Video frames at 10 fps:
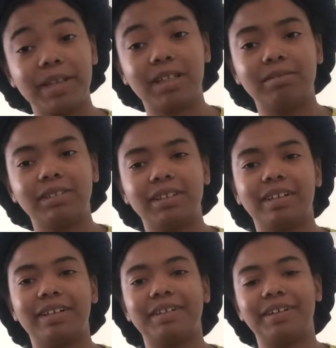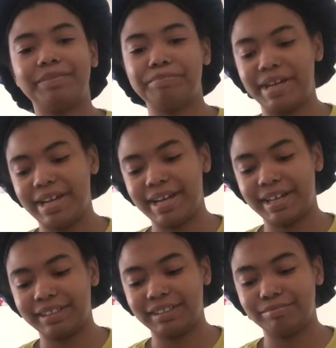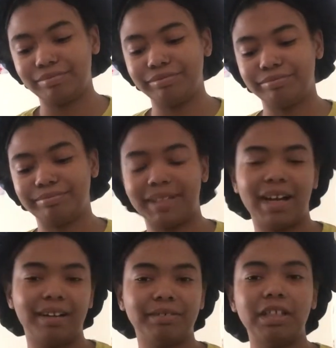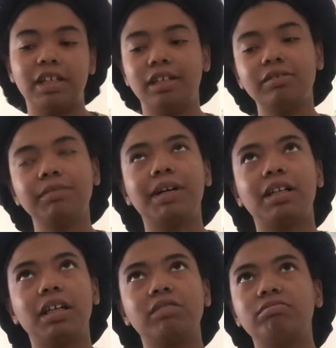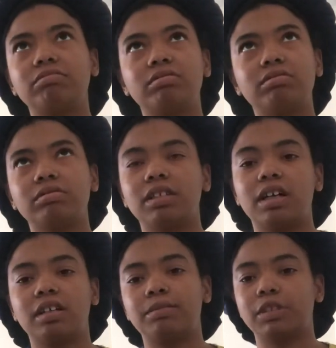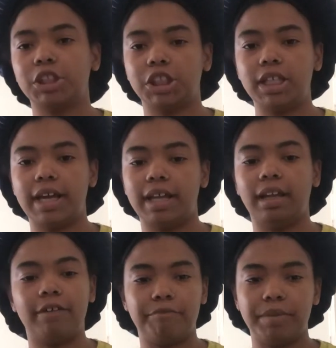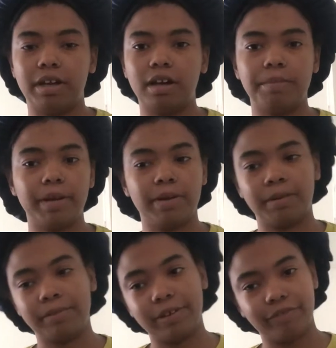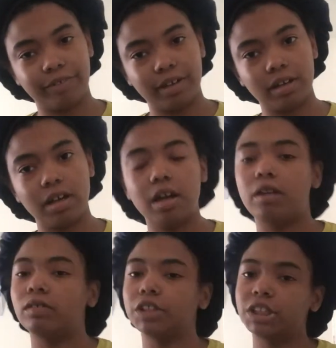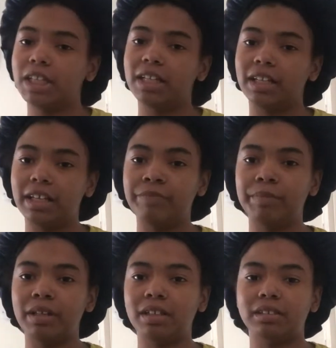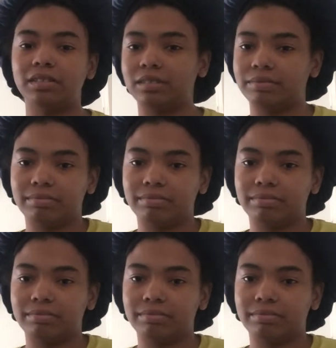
and I was in her bed, comfortable. It was about like 2:00 in the morning. She had left me to go be her boyfriend, but she ain't leave me because,